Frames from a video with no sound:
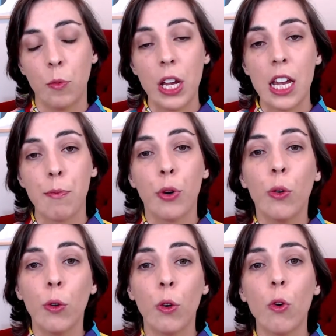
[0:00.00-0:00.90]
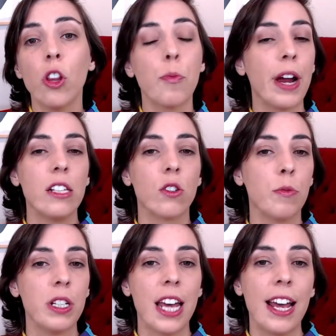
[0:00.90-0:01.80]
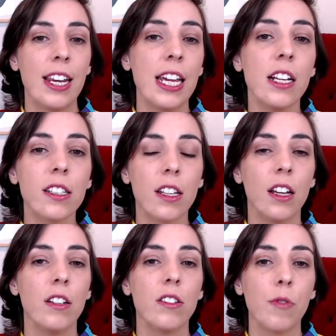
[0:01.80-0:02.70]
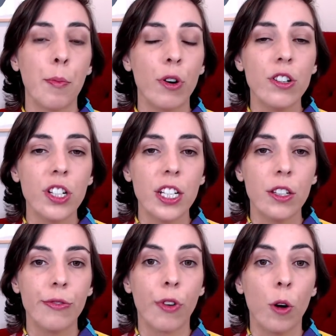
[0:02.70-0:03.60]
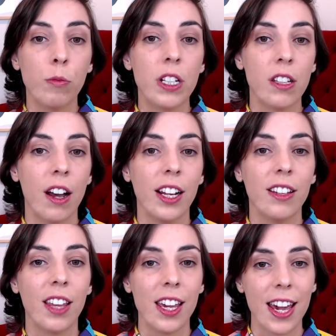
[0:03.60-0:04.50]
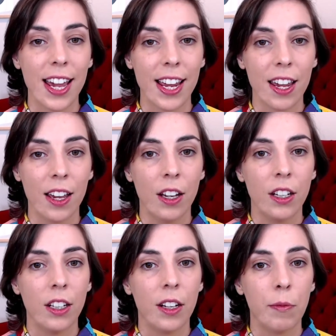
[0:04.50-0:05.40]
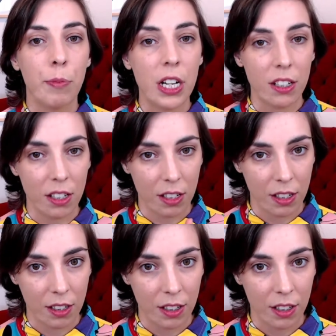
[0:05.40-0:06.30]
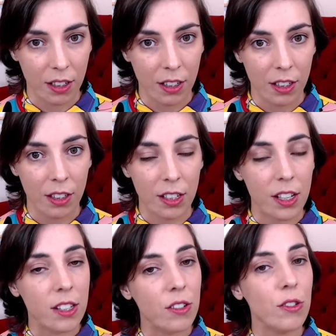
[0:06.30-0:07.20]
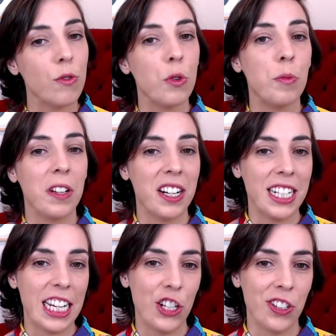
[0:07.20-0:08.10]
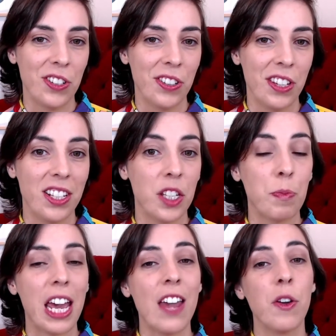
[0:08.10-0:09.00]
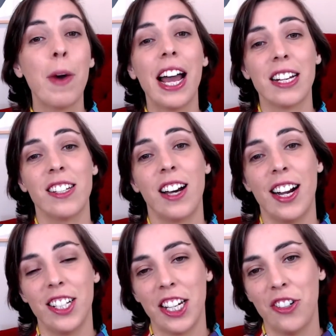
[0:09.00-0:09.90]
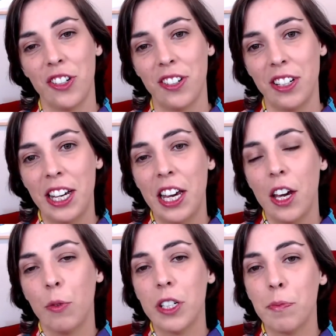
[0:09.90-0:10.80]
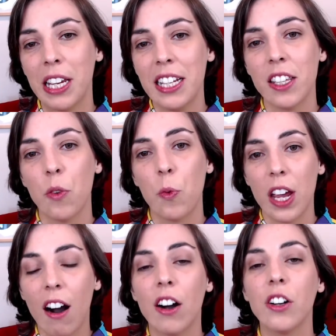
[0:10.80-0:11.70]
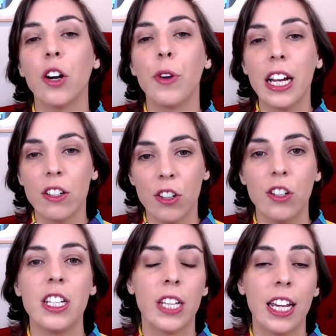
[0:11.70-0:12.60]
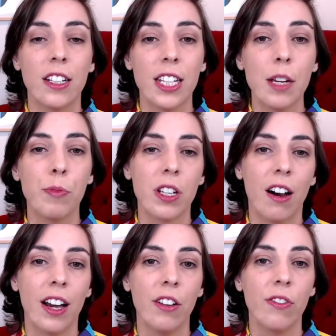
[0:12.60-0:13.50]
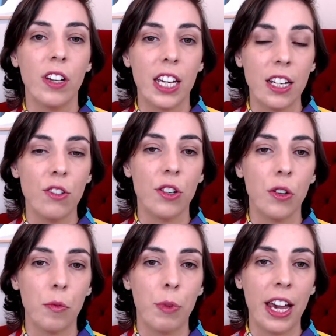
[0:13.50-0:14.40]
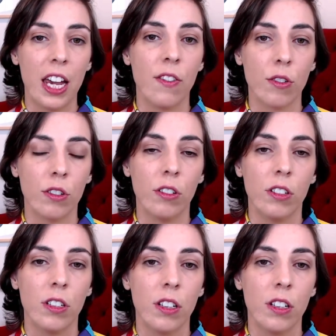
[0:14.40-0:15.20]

We pull all the brainstorming techniques and approaches from design thinking, but this isn't normal ideation. This is behavior backed ideation, which means that we are going to take a deep dive into behavioral